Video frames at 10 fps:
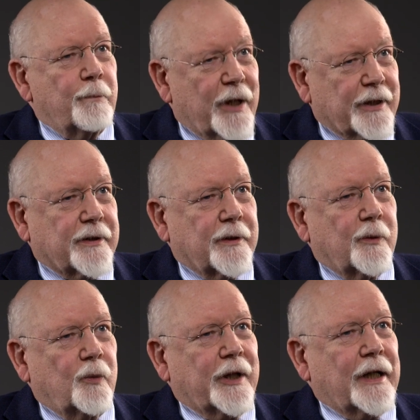But
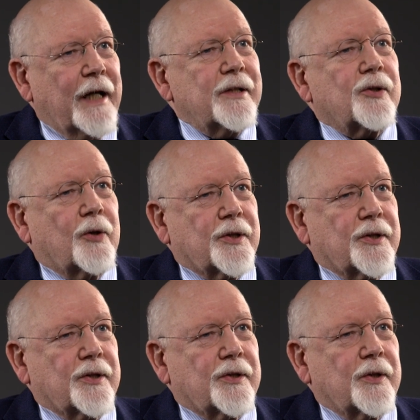when light
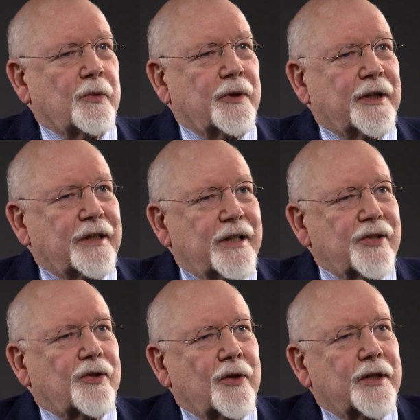sources with a
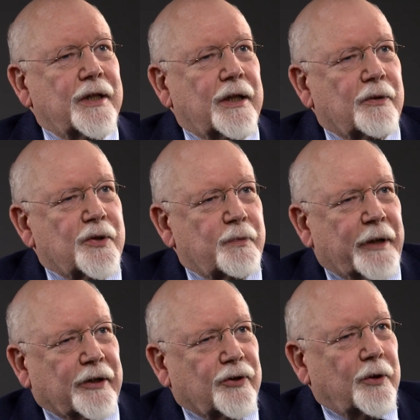discontinuous
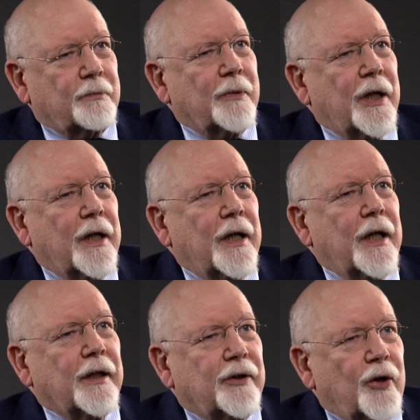spectrum
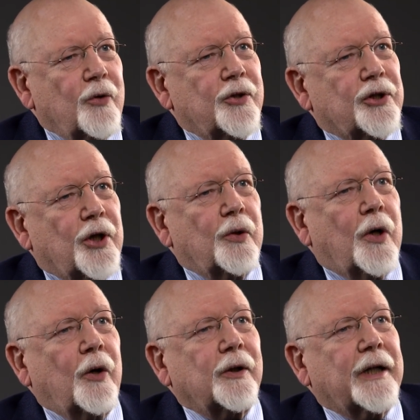don't show
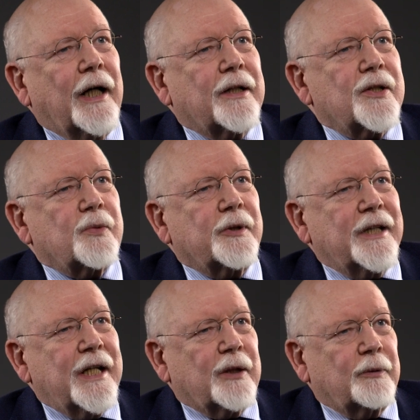all colors
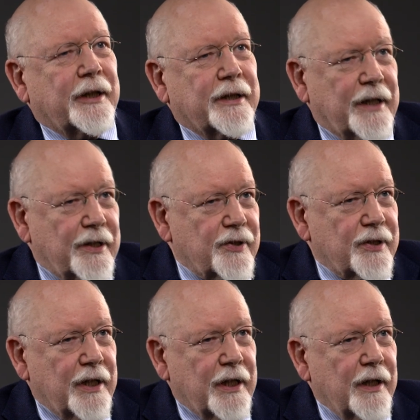with equal
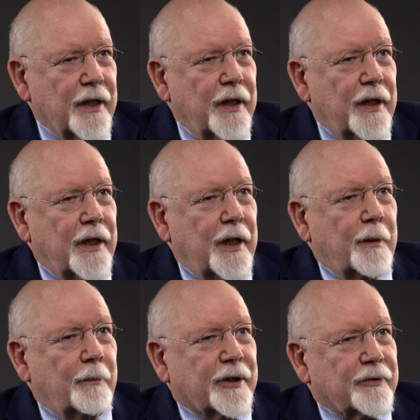intensity,
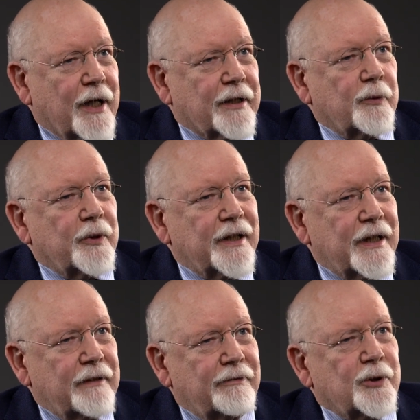but rather with
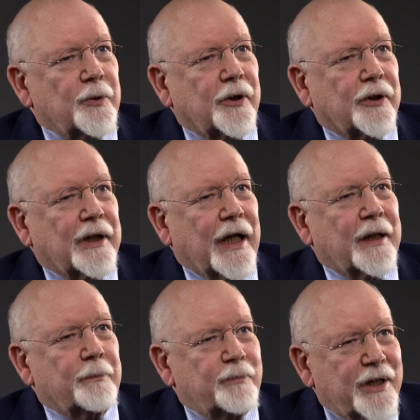individual
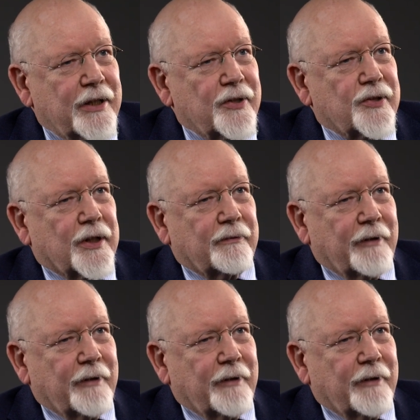color peaks and